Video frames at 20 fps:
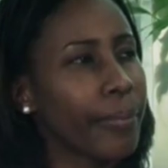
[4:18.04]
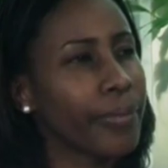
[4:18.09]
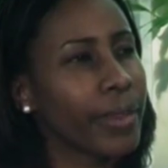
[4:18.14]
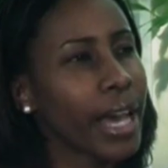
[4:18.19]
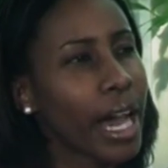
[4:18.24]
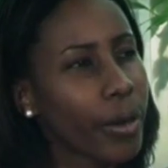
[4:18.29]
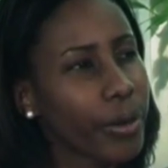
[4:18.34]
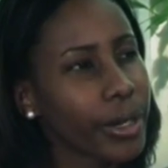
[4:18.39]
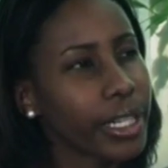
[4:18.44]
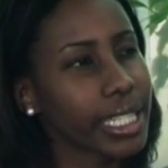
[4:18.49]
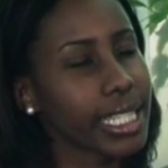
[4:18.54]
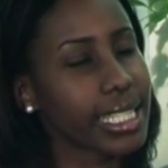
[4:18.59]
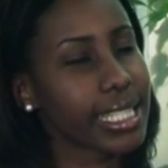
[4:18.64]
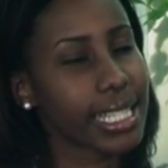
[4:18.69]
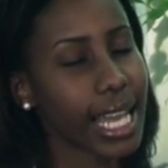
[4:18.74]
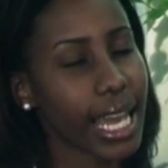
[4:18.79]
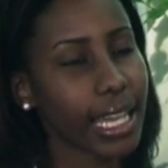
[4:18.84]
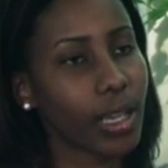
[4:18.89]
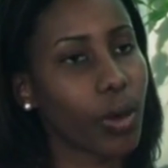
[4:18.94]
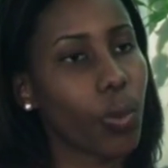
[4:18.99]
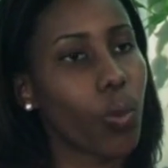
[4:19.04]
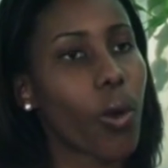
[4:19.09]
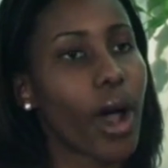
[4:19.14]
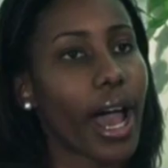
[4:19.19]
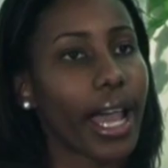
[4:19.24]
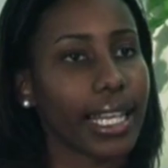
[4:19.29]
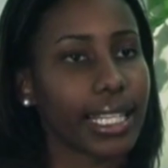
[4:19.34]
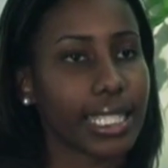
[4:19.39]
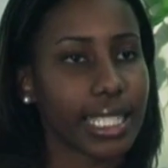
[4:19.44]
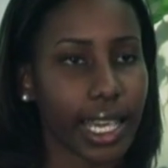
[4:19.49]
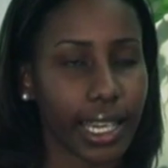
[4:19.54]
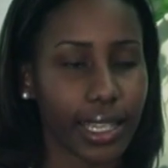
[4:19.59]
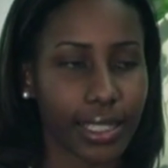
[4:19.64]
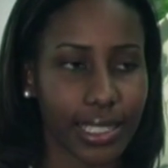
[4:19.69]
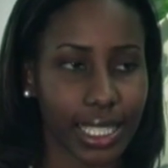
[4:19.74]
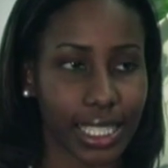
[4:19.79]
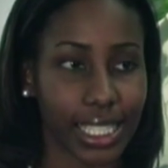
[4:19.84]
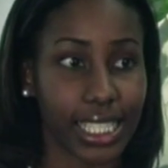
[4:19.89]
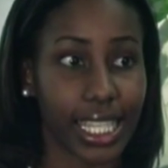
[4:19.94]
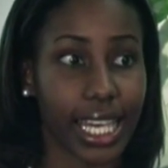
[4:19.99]
now understanding why it takes
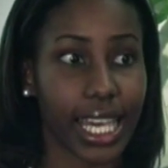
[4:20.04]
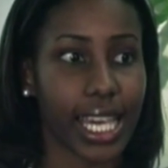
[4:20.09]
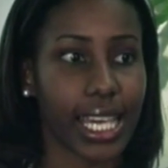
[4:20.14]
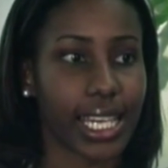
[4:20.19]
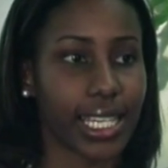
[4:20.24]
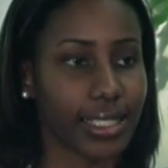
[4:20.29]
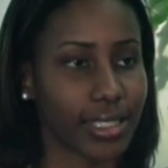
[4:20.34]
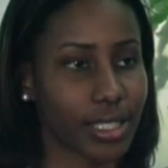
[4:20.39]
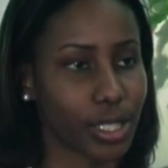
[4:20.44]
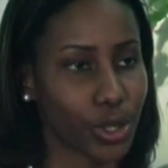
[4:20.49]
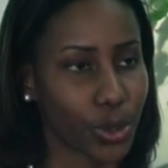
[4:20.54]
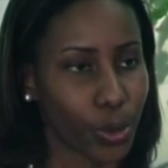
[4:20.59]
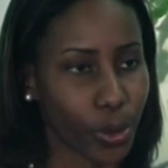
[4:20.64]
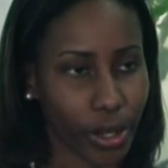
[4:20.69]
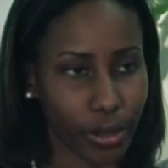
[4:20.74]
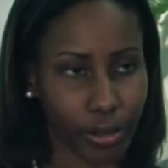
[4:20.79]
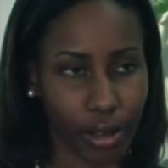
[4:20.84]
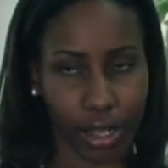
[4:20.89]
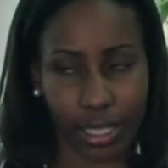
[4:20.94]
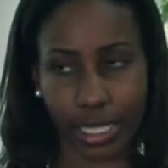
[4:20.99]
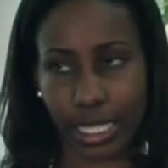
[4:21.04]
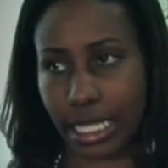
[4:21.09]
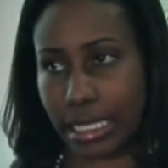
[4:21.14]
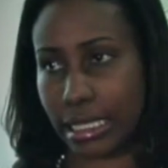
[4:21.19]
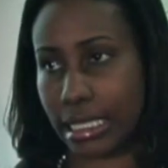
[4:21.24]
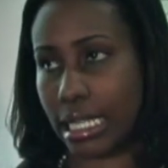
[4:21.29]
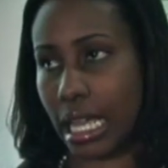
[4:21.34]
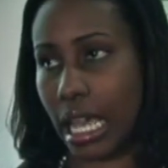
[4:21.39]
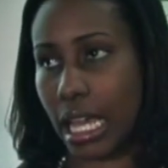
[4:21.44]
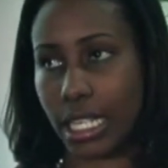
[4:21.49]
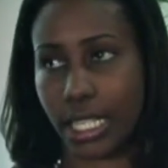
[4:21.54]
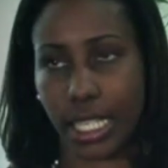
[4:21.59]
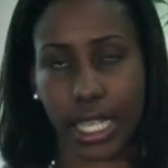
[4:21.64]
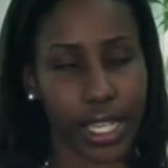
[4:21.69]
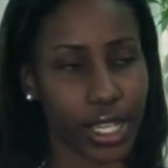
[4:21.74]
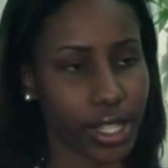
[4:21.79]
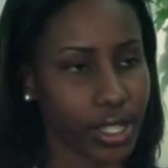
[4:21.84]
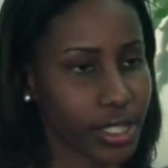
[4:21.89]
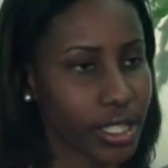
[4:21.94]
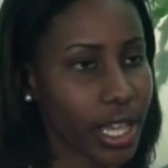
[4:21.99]
years, the Doha round takes 10
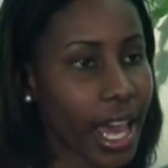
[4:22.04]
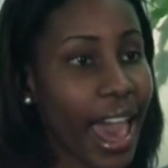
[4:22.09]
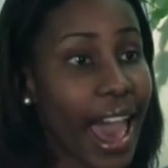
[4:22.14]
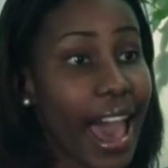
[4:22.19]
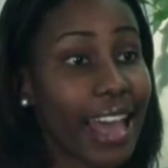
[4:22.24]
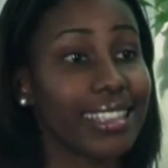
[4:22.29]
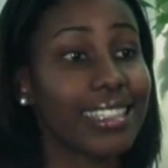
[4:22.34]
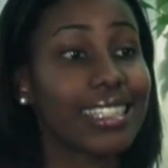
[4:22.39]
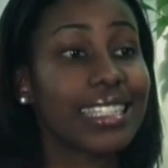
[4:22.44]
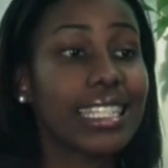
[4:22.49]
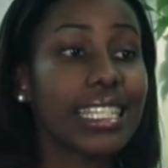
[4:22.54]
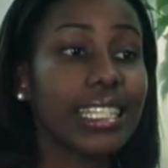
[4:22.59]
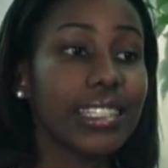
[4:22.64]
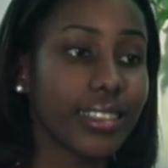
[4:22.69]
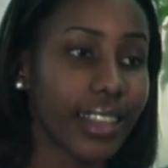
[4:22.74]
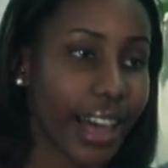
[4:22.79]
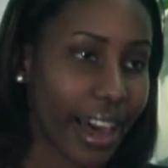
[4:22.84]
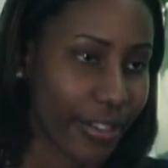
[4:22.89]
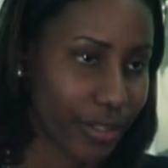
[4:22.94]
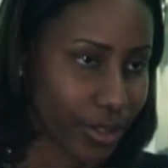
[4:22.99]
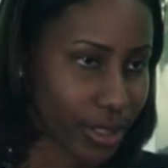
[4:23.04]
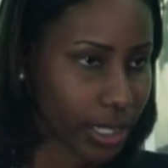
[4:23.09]
years, and still haven't